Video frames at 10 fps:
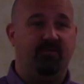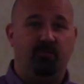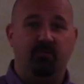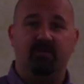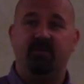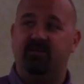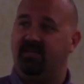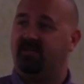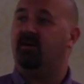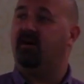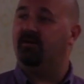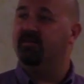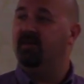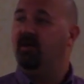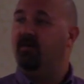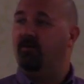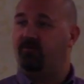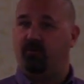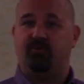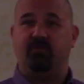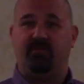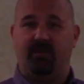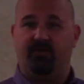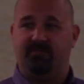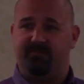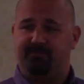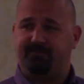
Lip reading: to really tick off those grocery vendors.